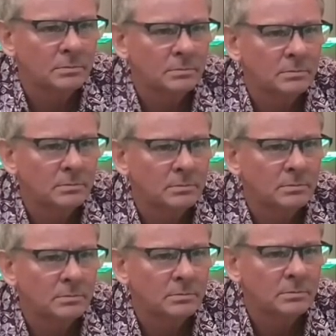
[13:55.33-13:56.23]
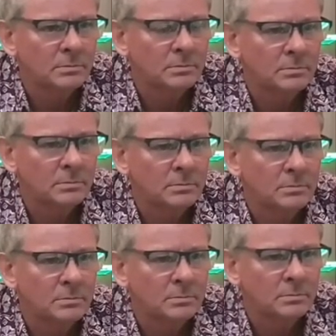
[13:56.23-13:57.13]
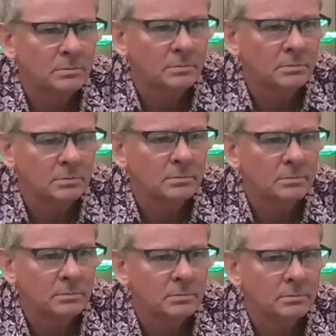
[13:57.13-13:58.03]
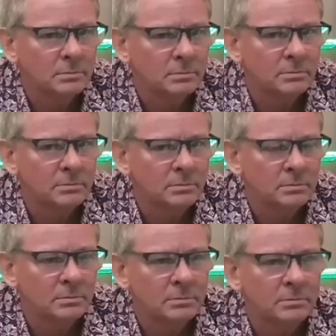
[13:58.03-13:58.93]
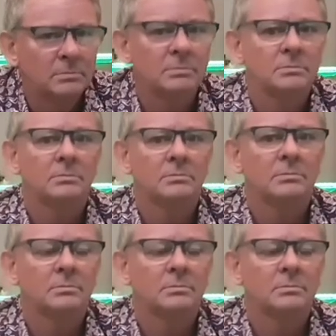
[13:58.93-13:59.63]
No words are spoken by the person on screen.